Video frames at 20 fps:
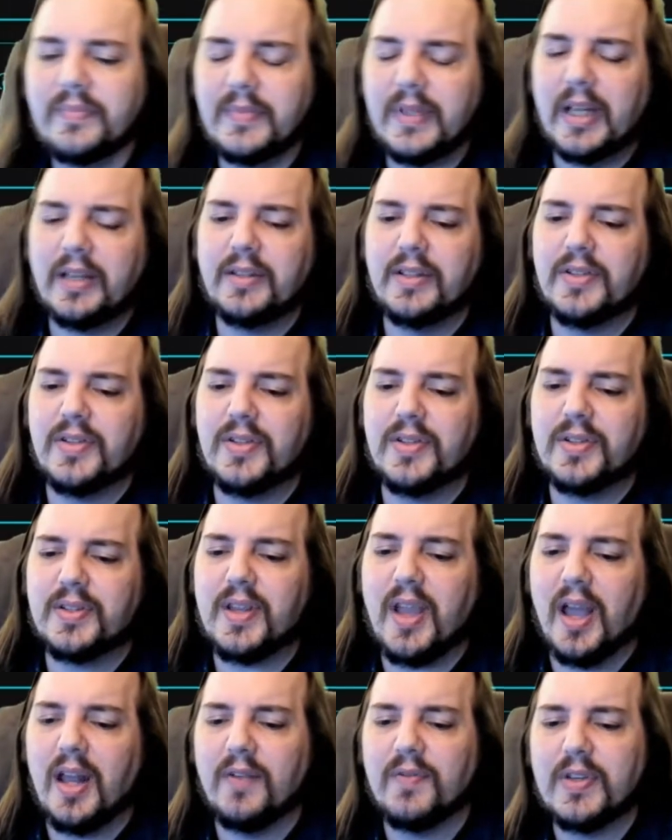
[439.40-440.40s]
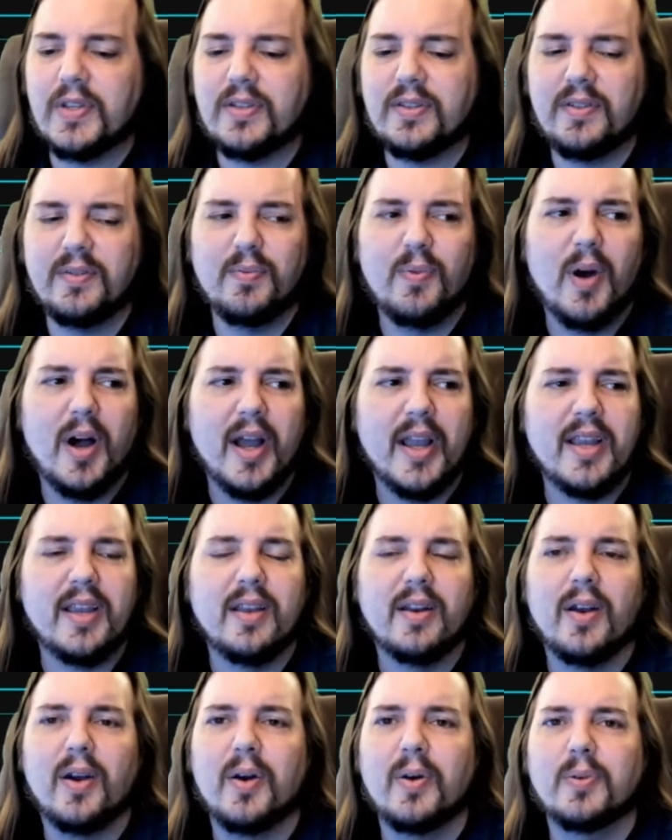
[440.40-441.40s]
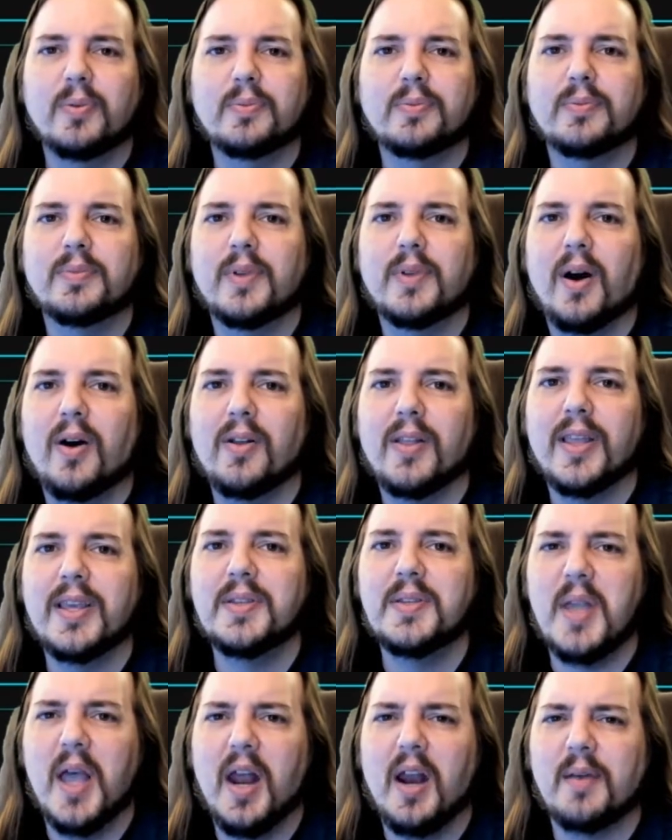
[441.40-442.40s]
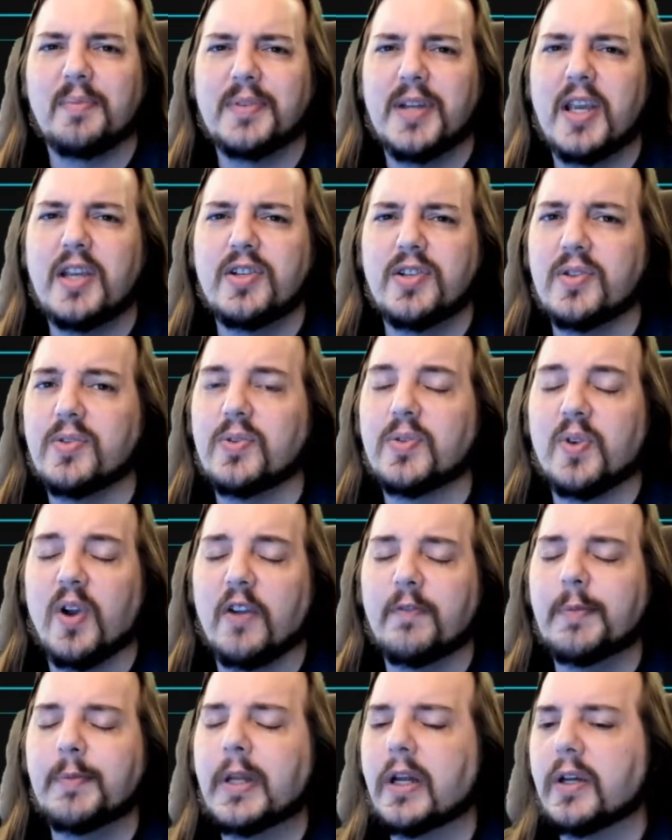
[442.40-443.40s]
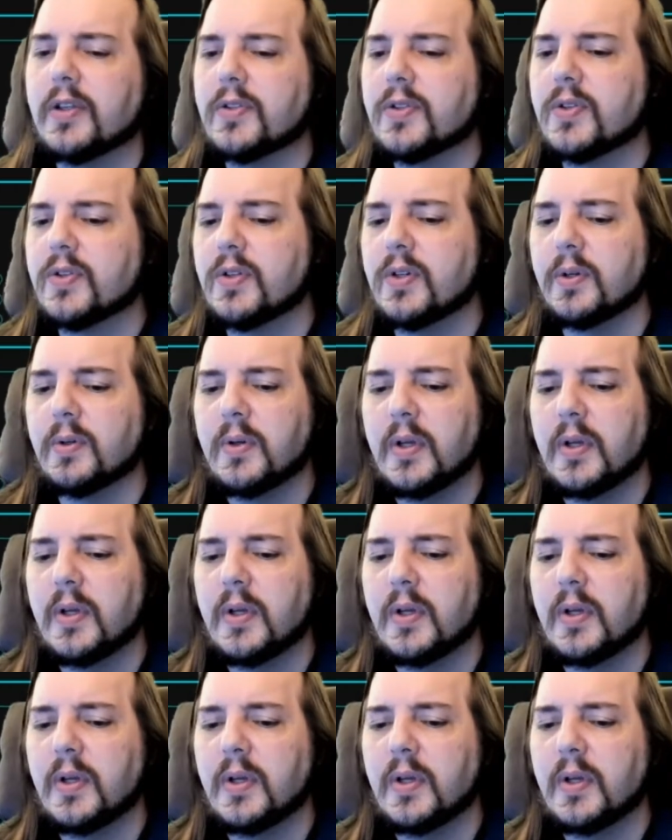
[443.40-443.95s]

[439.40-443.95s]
This is kind of why, you know, all his adaptations drive me nuts too.